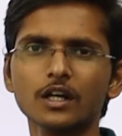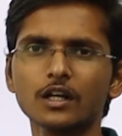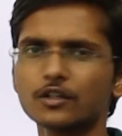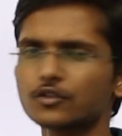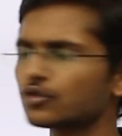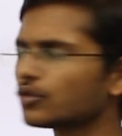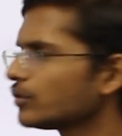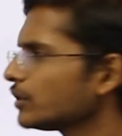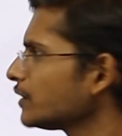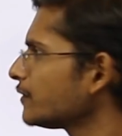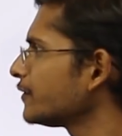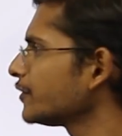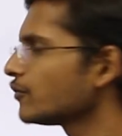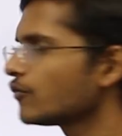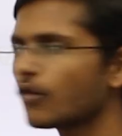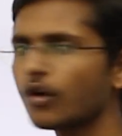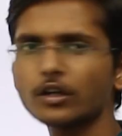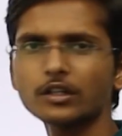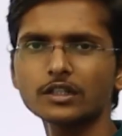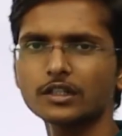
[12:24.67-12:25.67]
So if you
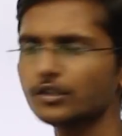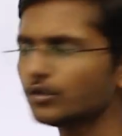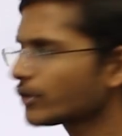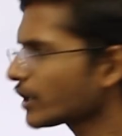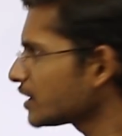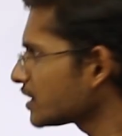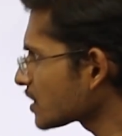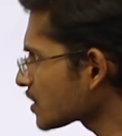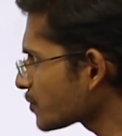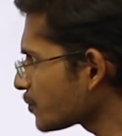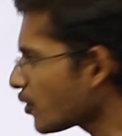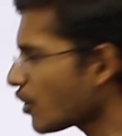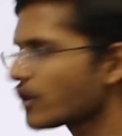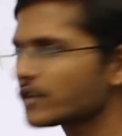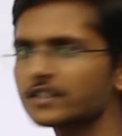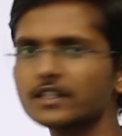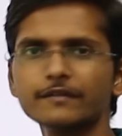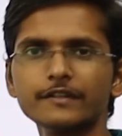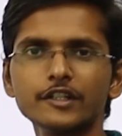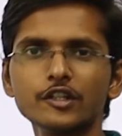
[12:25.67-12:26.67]
want, you can just
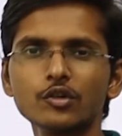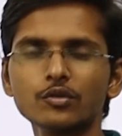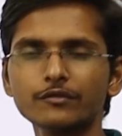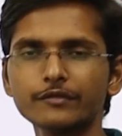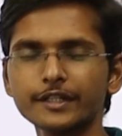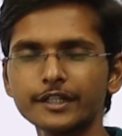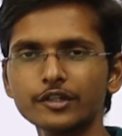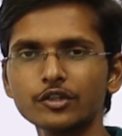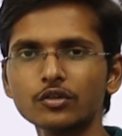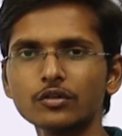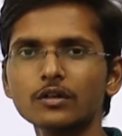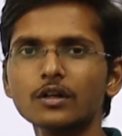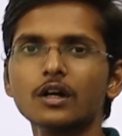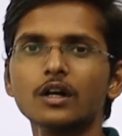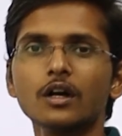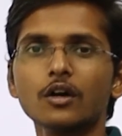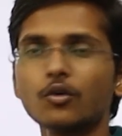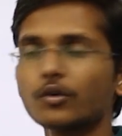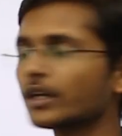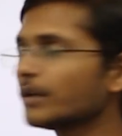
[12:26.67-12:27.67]
pause the video.
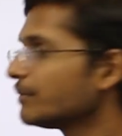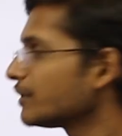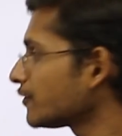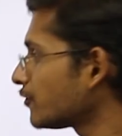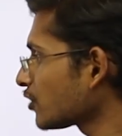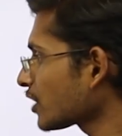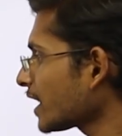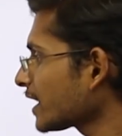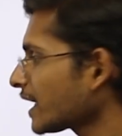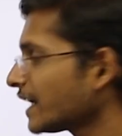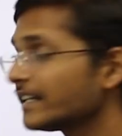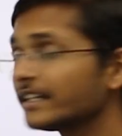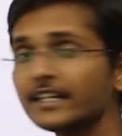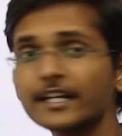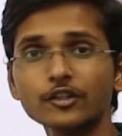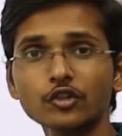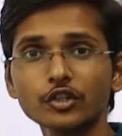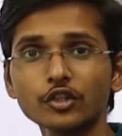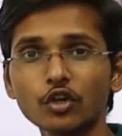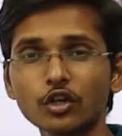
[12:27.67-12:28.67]
Okay, before I write the
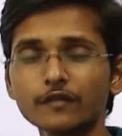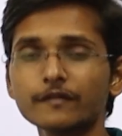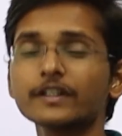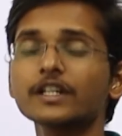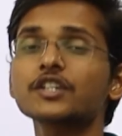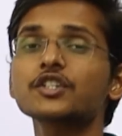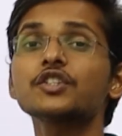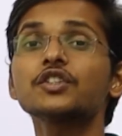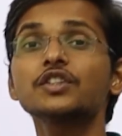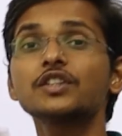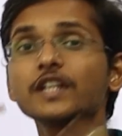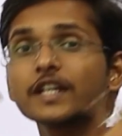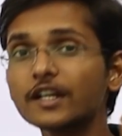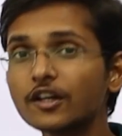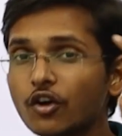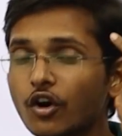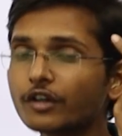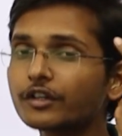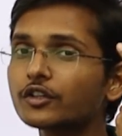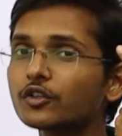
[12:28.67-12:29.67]
electronic configuration,
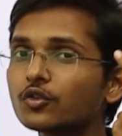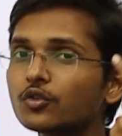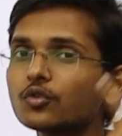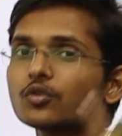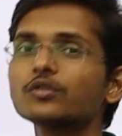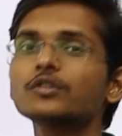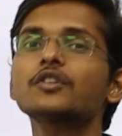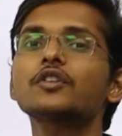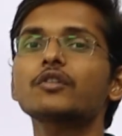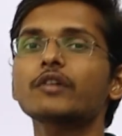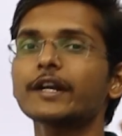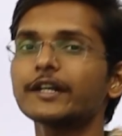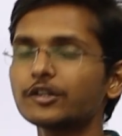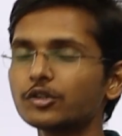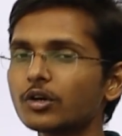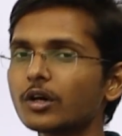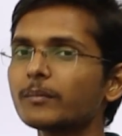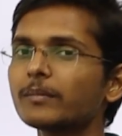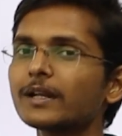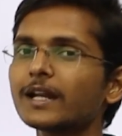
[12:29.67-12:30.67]
think on your own, try
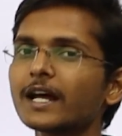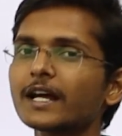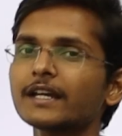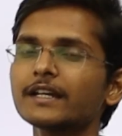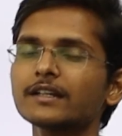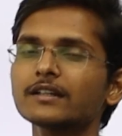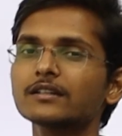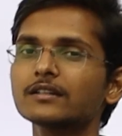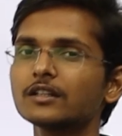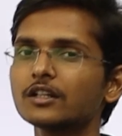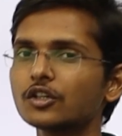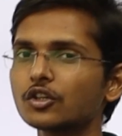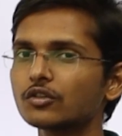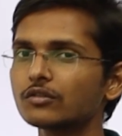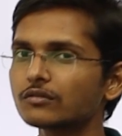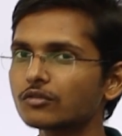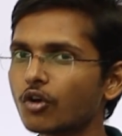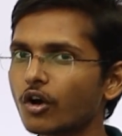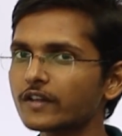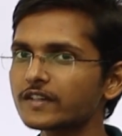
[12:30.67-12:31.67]
to apply the
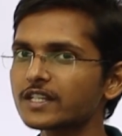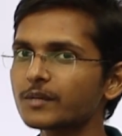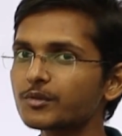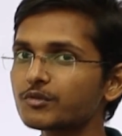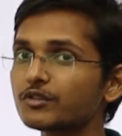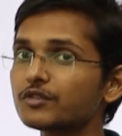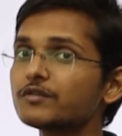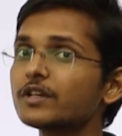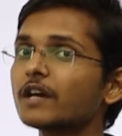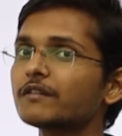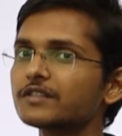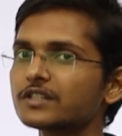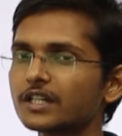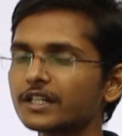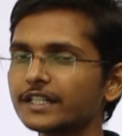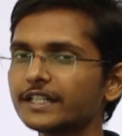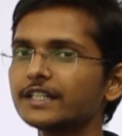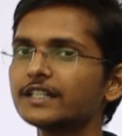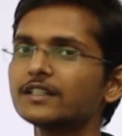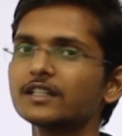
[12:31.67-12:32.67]
concepts which we have
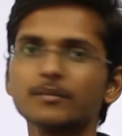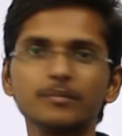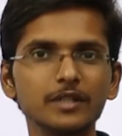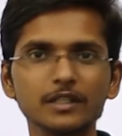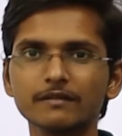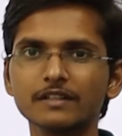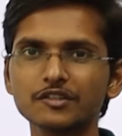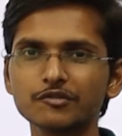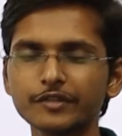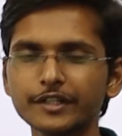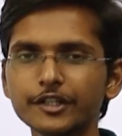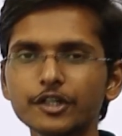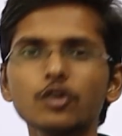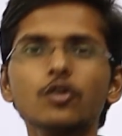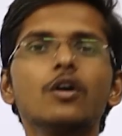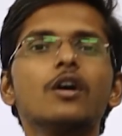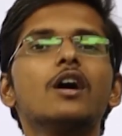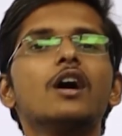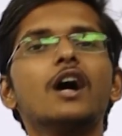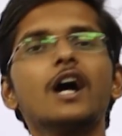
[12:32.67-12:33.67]
studied in the previous
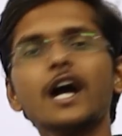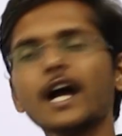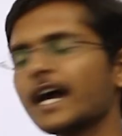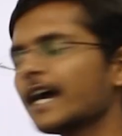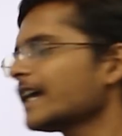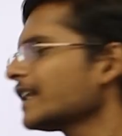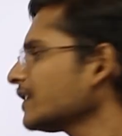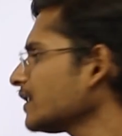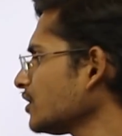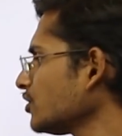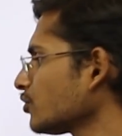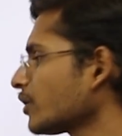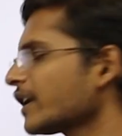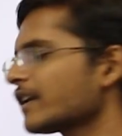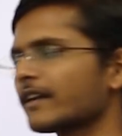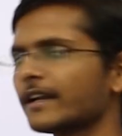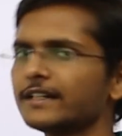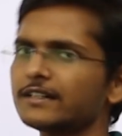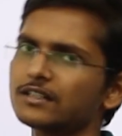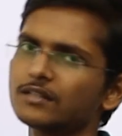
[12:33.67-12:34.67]
video, and then you
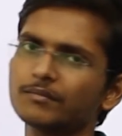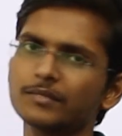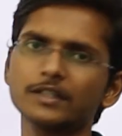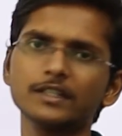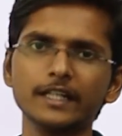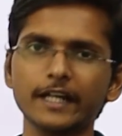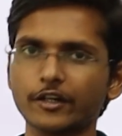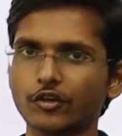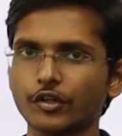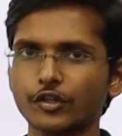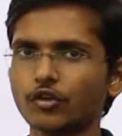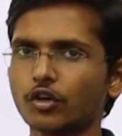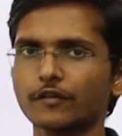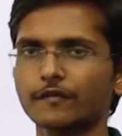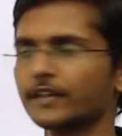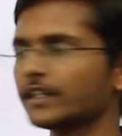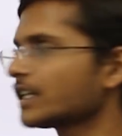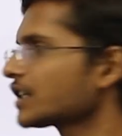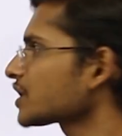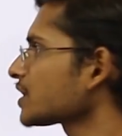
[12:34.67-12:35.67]
can write simply the electronic
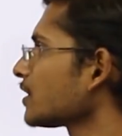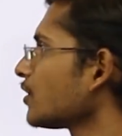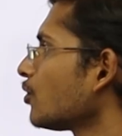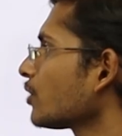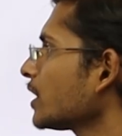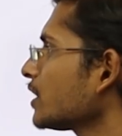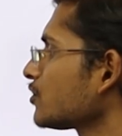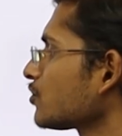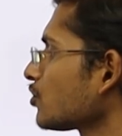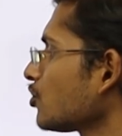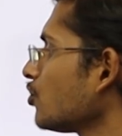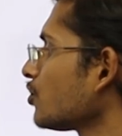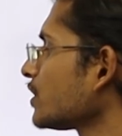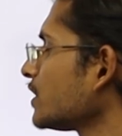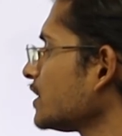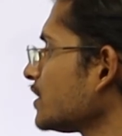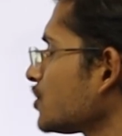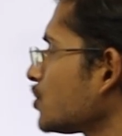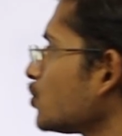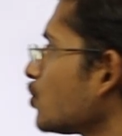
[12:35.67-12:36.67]
configuration. Okay, so
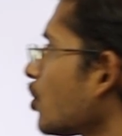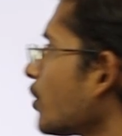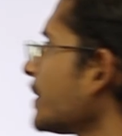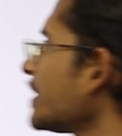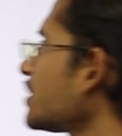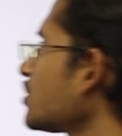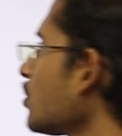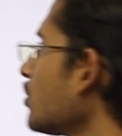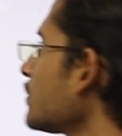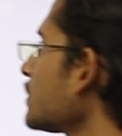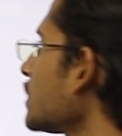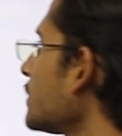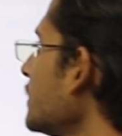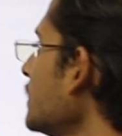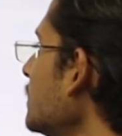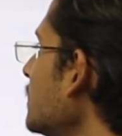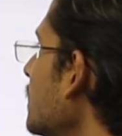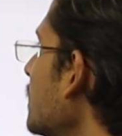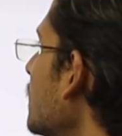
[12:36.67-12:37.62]
chlorine is 2, 8, 7.